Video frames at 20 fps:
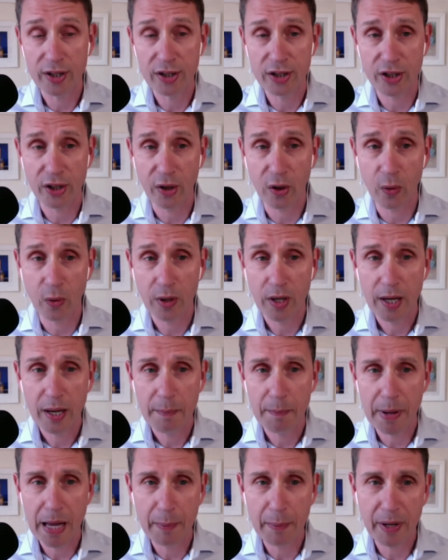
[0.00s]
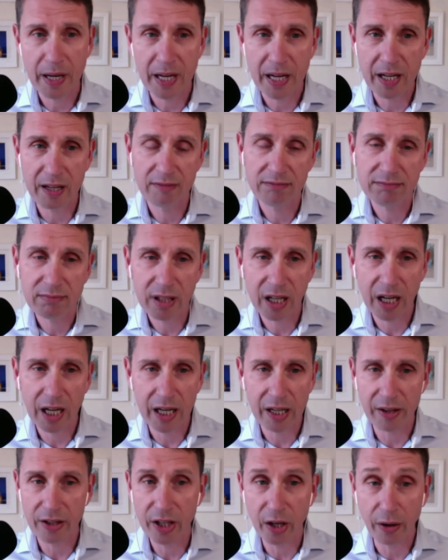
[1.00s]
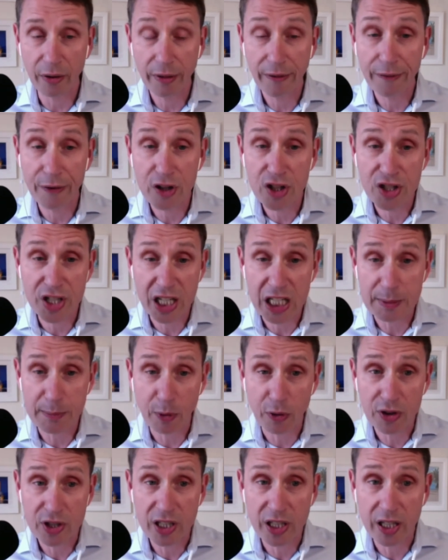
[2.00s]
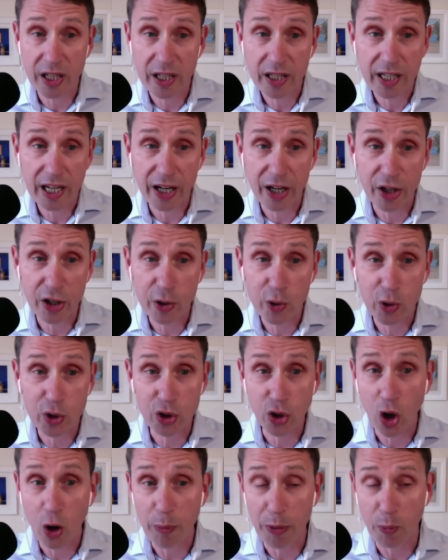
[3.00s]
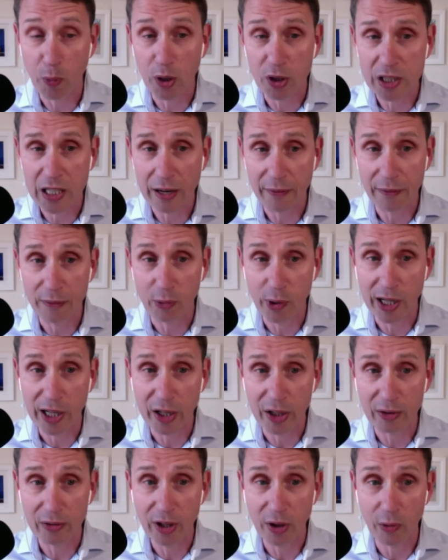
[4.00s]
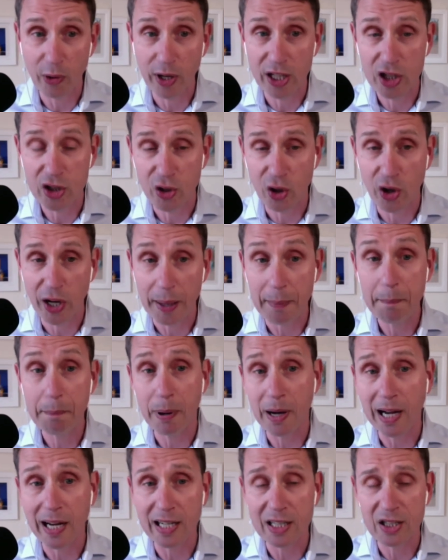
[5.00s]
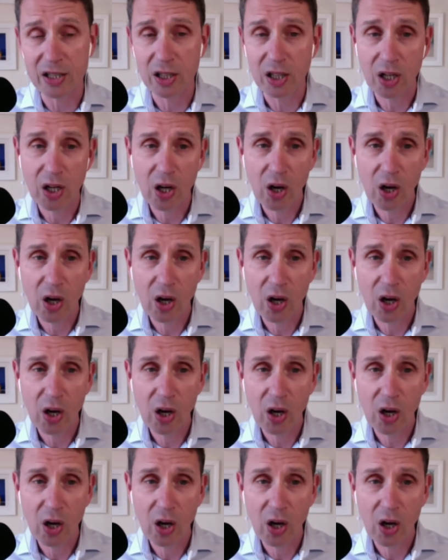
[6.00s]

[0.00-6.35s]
So maybe uh, you know, the first six months in a in a new job, they want to have really a really strong impact,